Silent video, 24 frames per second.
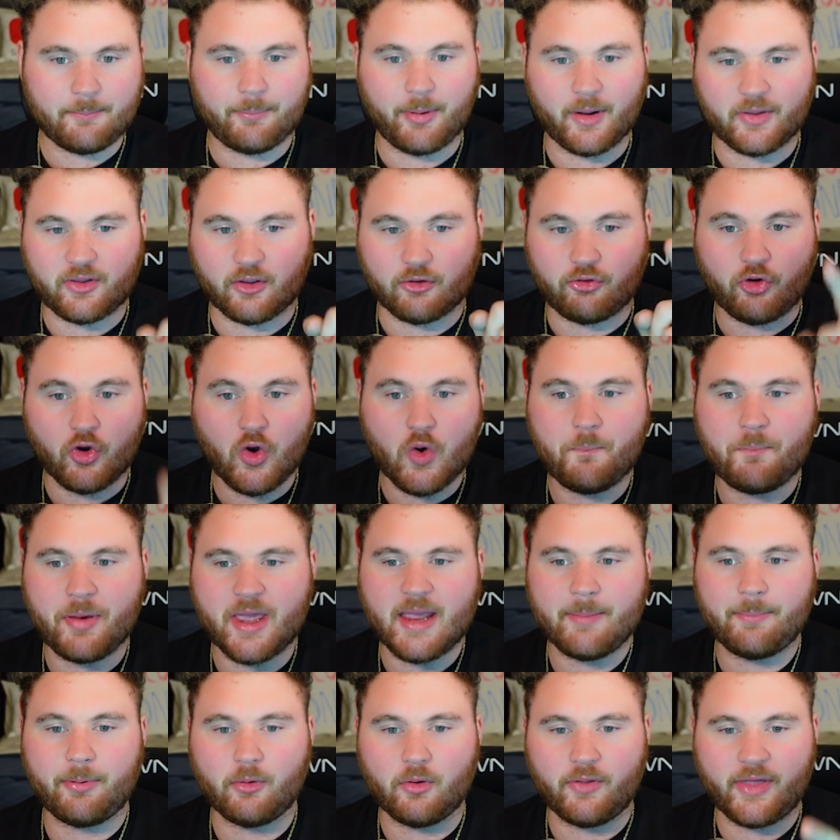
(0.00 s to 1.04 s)
but the 2
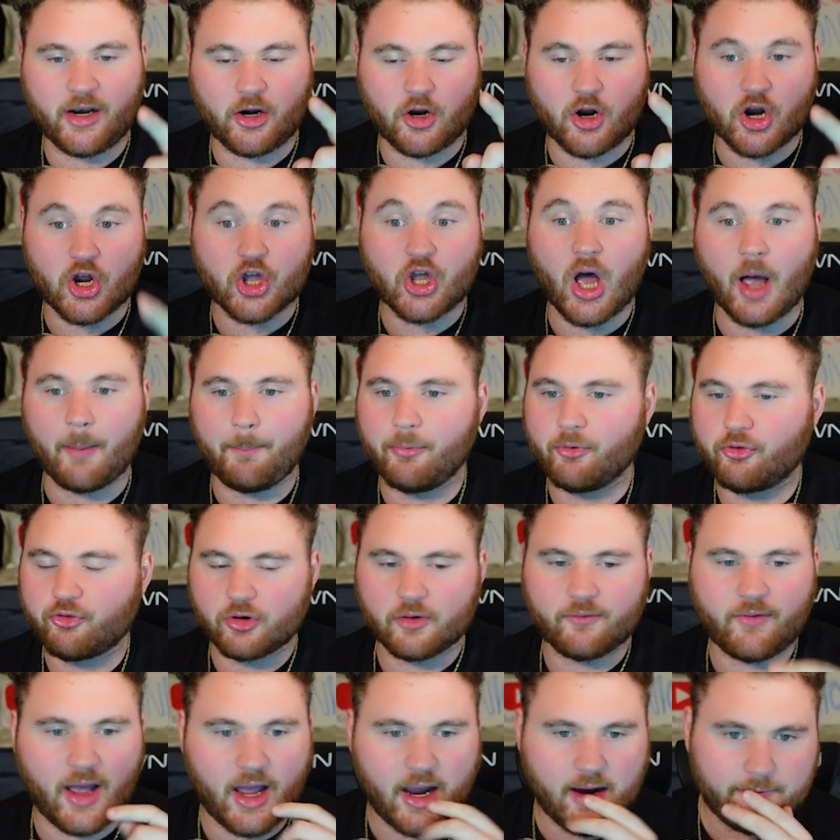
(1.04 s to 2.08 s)
people that are a couple
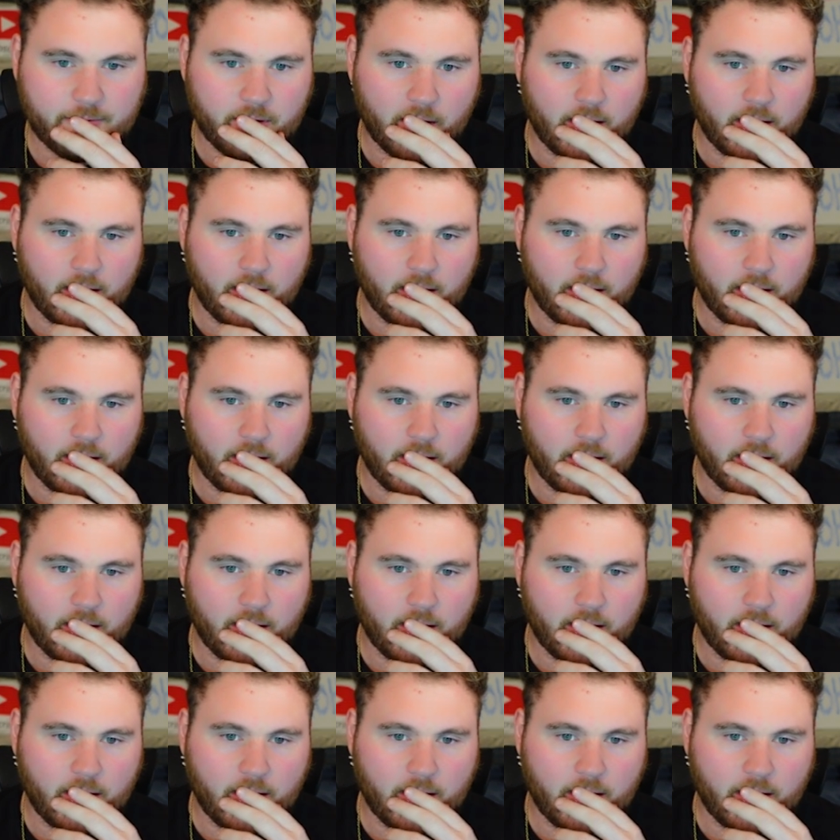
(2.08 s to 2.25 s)
survived?